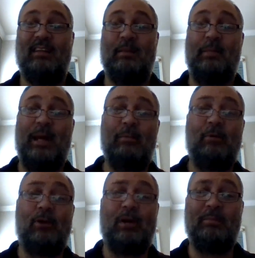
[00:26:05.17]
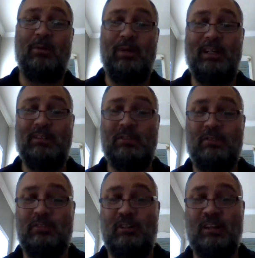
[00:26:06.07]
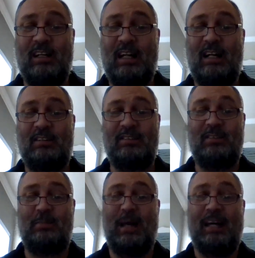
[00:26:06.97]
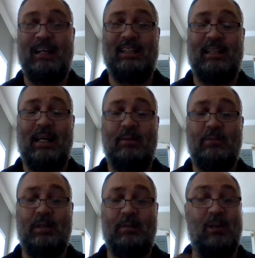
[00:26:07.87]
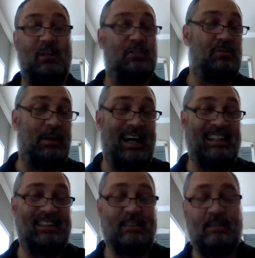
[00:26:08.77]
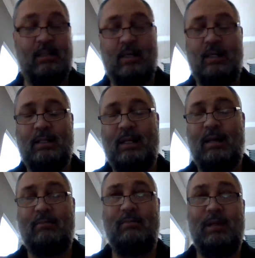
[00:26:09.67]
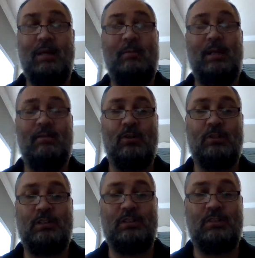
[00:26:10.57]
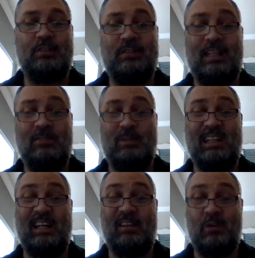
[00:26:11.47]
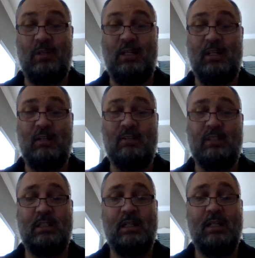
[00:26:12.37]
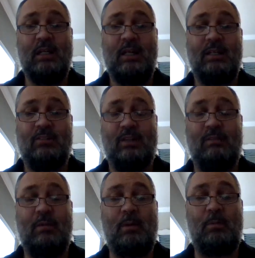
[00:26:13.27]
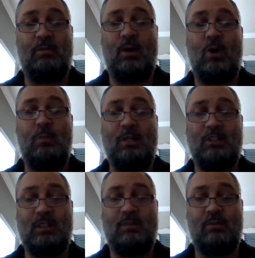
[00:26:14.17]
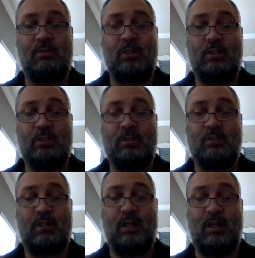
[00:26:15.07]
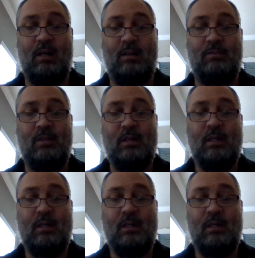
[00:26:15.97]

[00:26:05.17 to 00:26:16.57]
The main program that we used for circuit analysis back in the day was something called SPICE. They have many, many versions since then. It's been like 30 years. And so they've come up with a whole bunch of different versions of